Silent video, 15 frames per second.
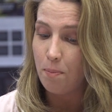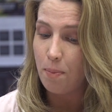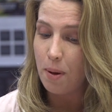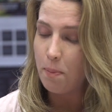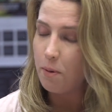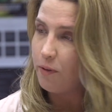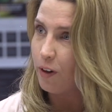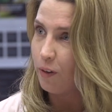
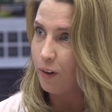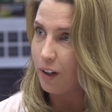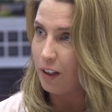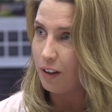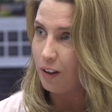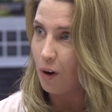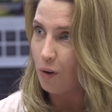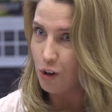people feel
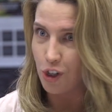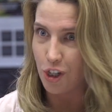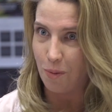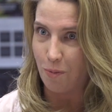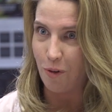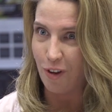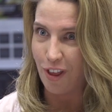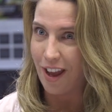real
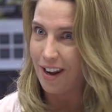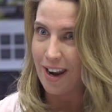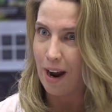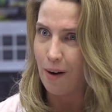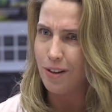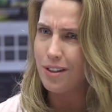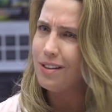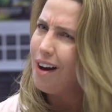ownership over that
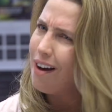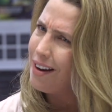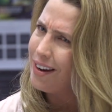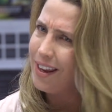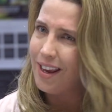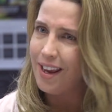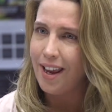now. It's not,